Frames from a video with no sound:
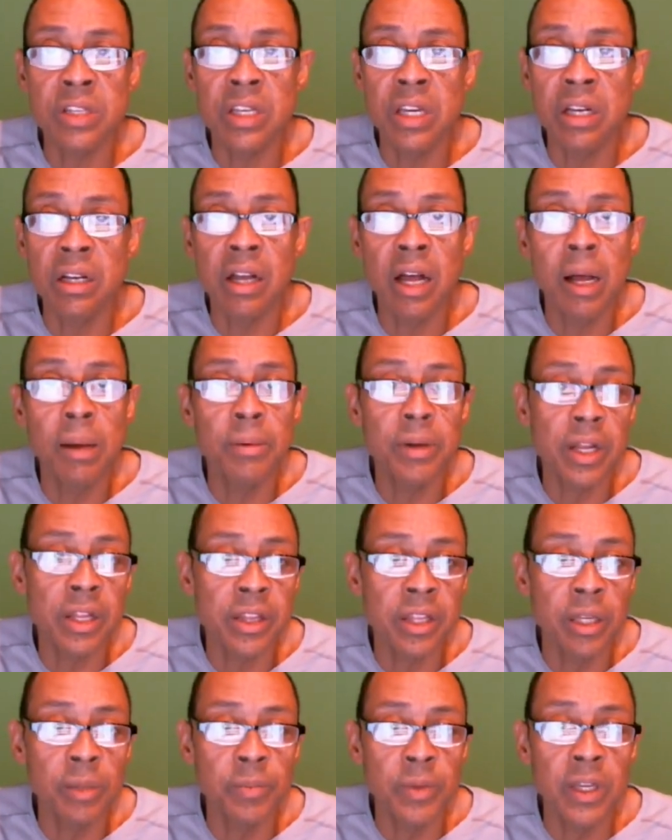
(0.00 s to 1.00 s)
The uncommon, I
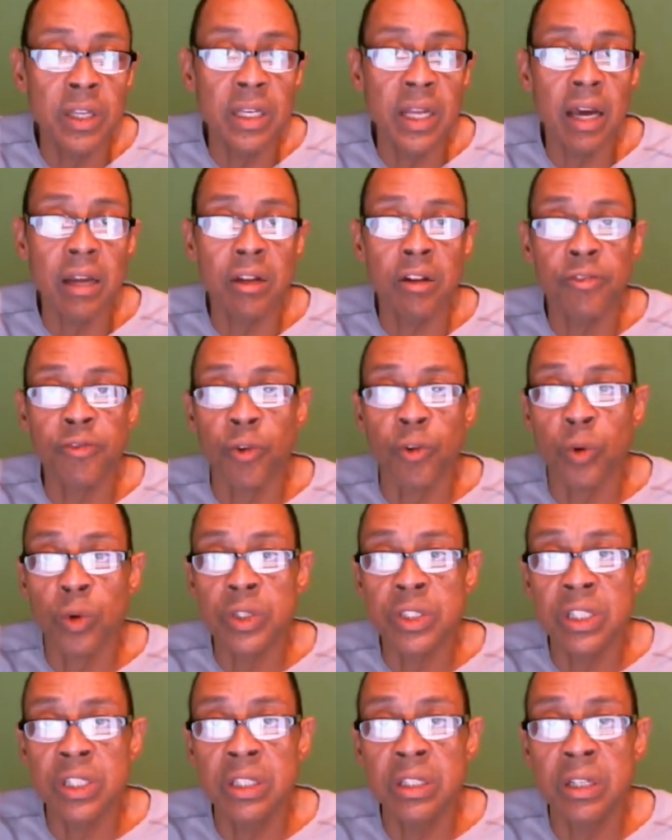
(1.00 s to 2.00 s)
think, peaked out at
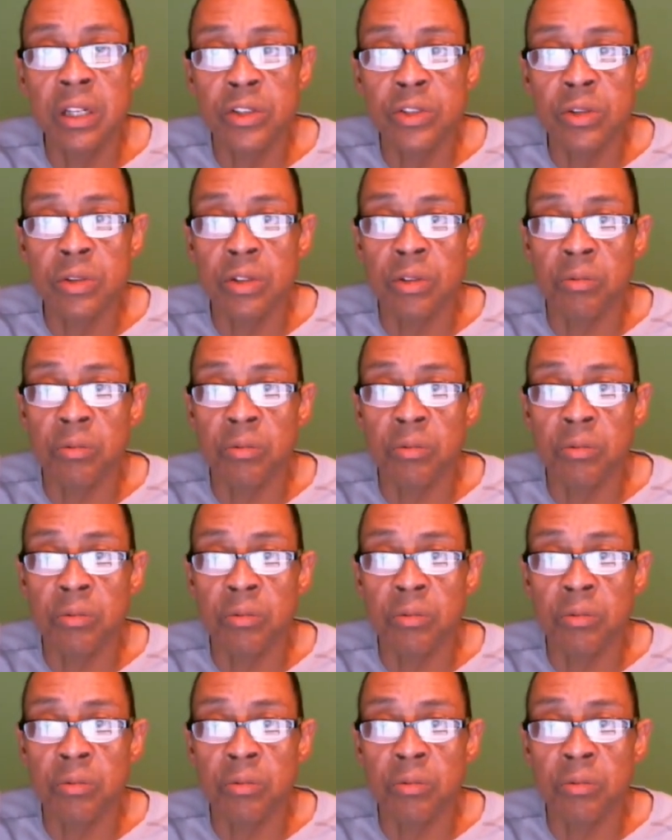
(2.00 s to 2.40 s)
$1,400.